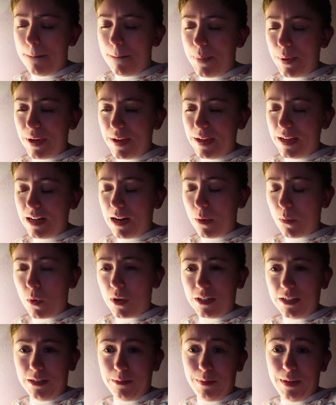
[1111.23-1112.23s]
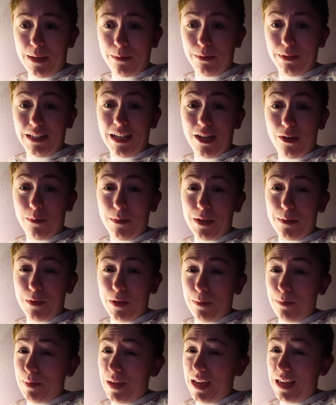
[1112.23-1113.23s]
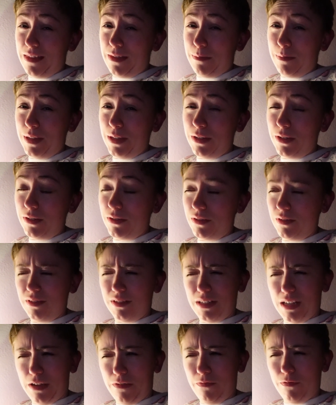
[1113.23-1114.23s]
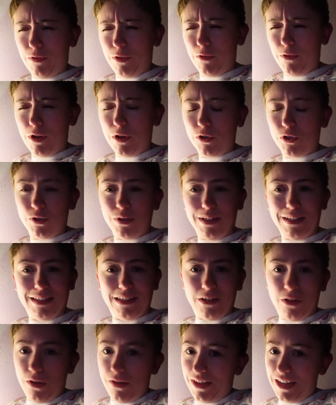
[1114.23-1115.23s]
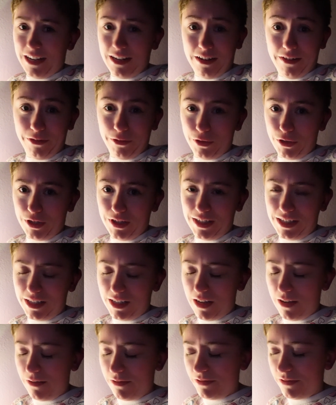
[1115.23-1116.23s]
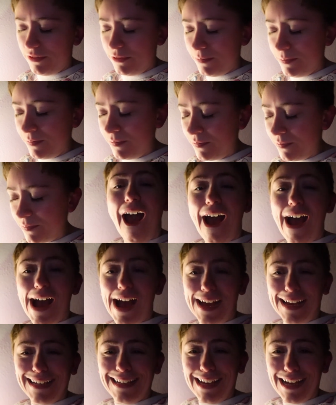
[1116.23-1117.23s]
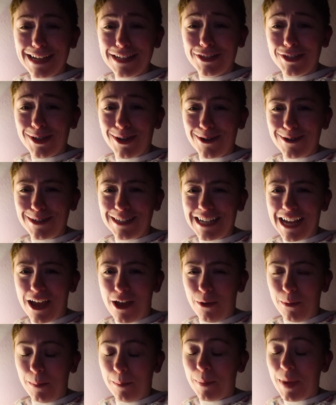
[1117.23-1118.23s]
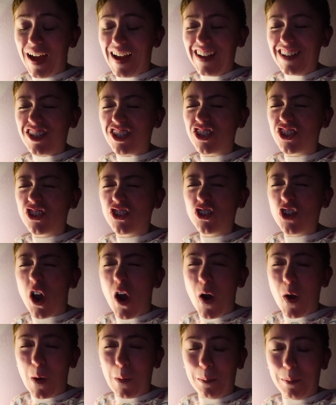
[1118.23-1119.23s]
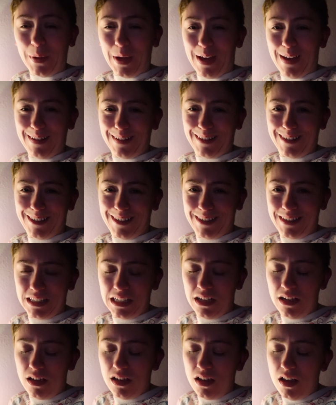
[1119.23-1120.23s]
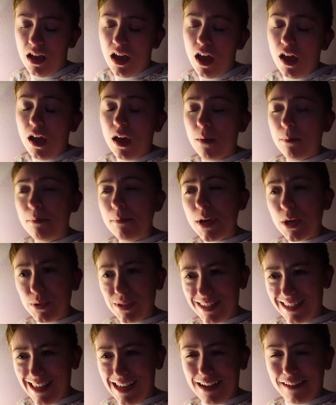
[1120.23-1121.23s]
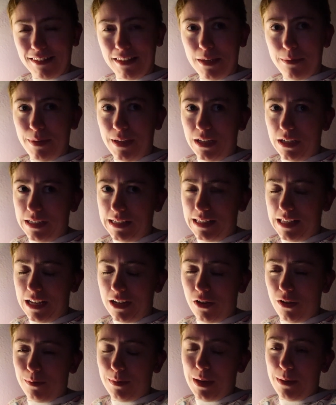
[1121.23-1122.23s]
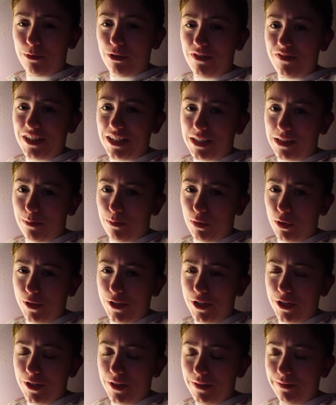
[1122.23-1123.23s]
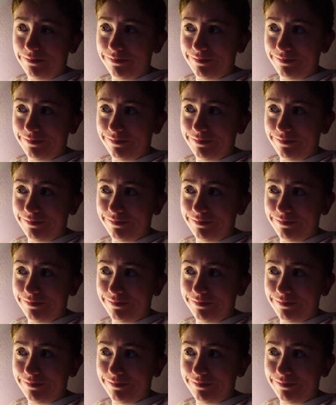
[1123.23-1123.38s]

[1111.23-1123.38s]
But I wanted to be able to help my mom pay the bills and for groceries and all that other good stuff. I got turned down by Starbucks. Most likely because they called my previous employer.